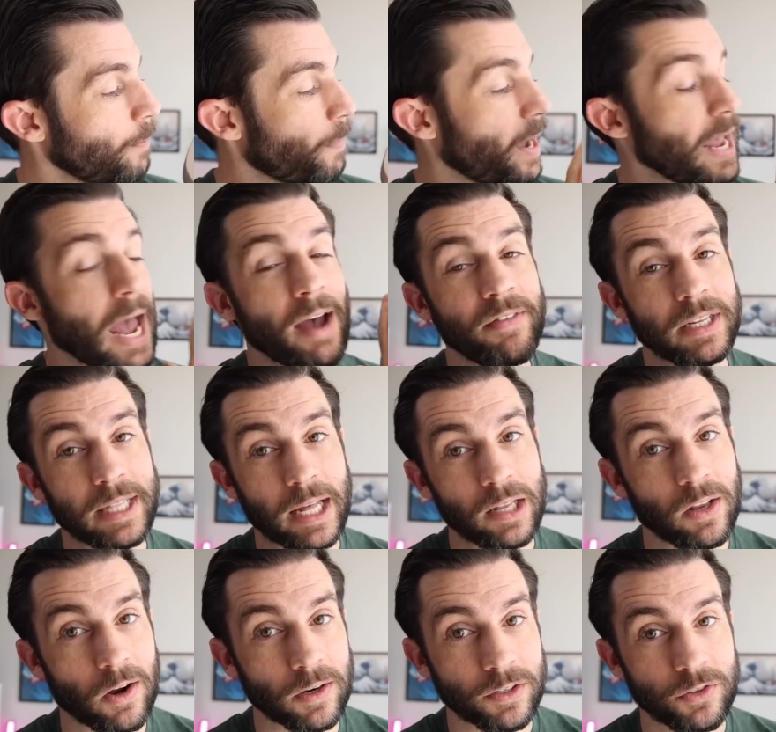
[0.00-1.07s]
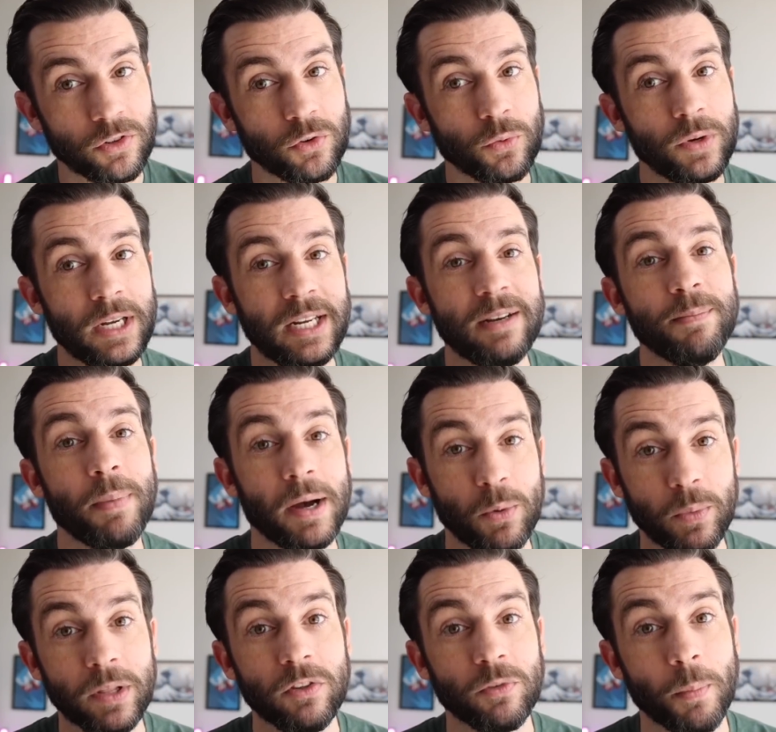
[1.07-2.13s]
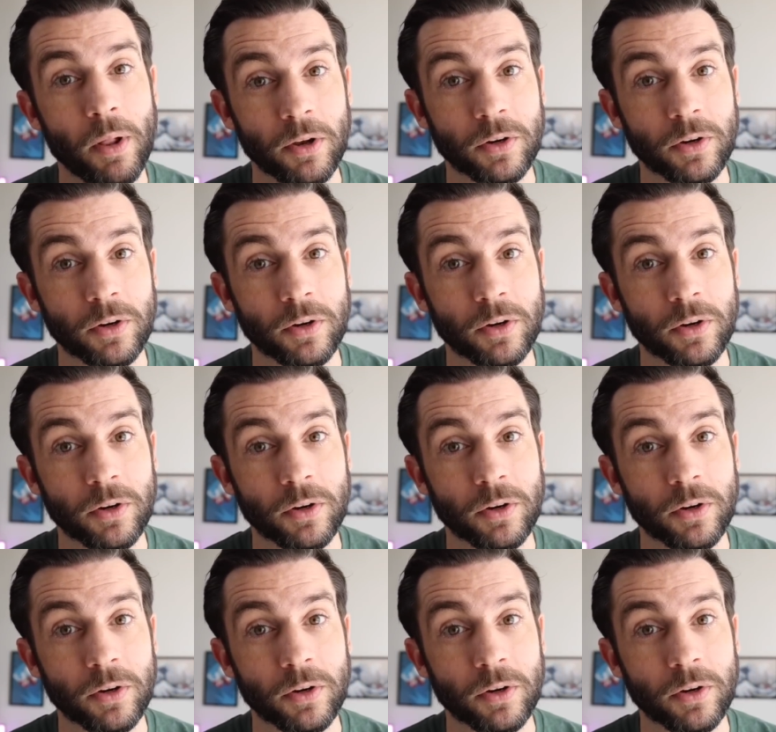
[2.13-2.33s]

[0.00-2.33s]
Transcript: by having that large screen, but with smaller